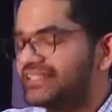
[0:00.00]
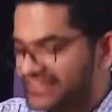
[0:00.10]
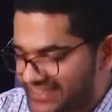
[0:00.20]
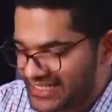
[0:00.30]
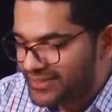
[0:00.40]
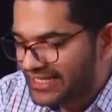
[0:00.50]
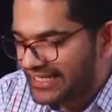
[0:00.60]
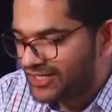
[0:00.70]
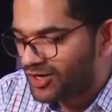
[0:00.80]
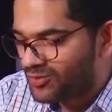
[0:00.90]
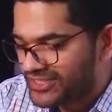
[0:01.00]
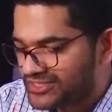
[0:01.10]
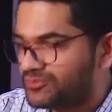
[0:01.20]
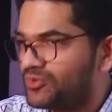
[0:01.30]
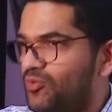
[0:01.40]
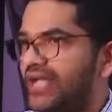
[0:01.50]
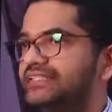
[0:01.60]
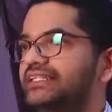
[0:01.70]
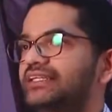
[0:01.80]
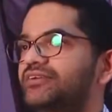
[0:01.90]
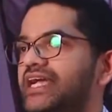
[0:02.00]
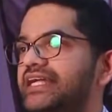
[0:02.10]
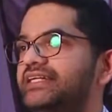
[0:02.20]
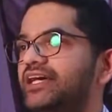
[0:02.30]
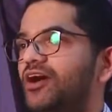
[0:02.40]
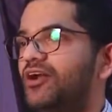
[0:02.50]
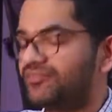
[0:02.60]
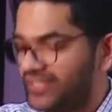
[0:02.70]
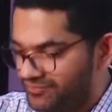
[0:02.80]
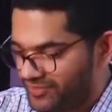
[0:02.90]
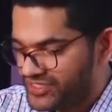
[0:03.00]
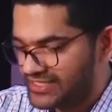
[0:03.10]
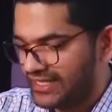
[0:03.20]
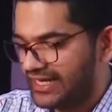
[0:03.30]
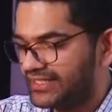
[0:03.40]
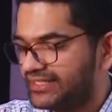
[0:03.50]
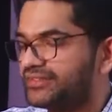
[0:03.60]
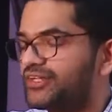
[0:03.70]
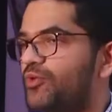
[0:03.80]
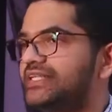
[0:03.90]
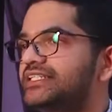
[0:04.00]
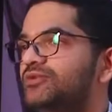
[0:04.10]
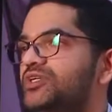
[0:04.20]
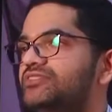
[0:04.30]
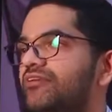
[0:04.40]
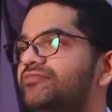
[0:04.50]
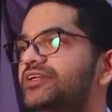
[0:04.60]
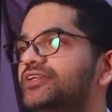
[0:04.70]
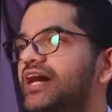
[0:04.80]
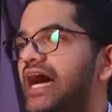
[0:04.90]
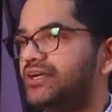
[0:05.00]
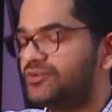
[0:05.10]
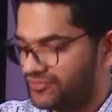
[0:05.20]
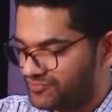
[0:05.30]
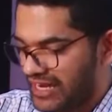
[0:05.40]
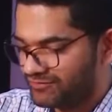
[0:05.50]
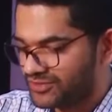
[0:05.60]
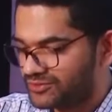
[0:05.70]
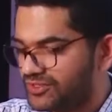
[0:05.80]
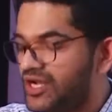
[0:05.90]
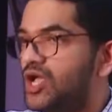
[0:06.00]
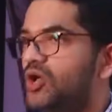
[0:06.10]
seemingly innocuous question created a lot of confusion, and the question was referred to the High Court of Travancore,